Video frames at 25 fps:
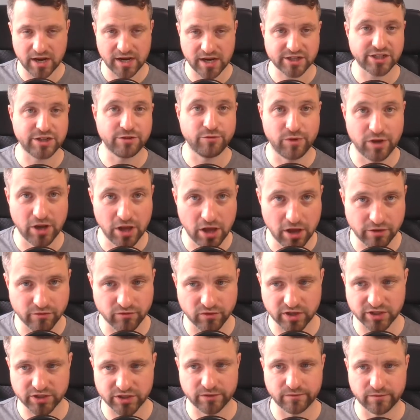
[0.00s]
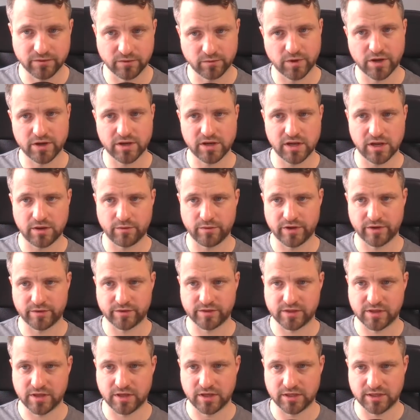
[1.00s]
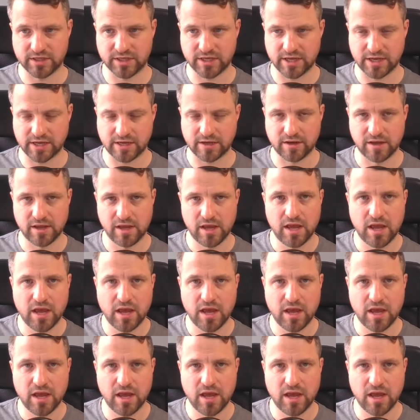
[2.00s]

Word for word: I actually learnt Russian for one year when I was 13.